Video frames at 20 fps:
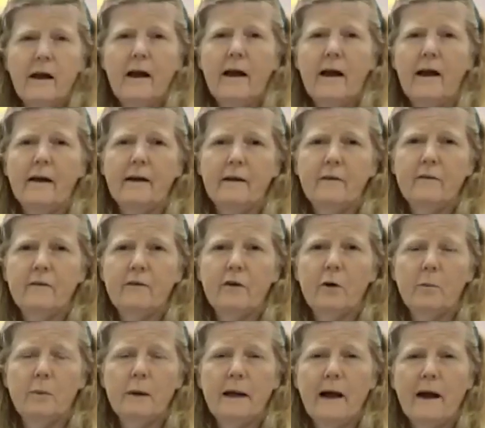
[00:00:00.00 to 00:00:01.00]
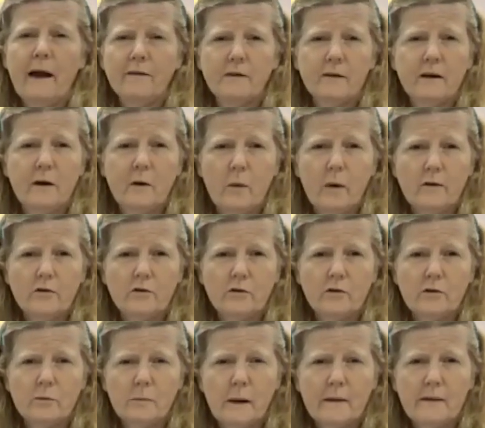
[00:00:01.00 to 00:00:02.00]
And if nobody has any
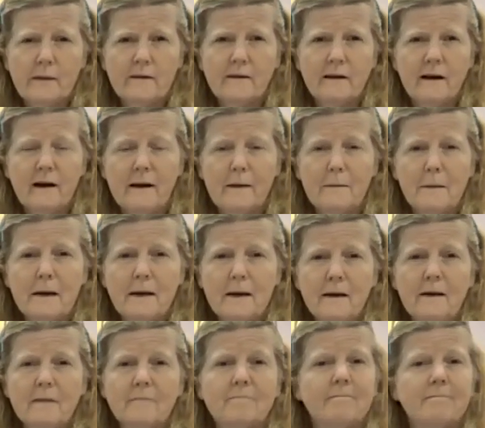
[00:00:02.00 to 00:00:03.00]
questions about the timing,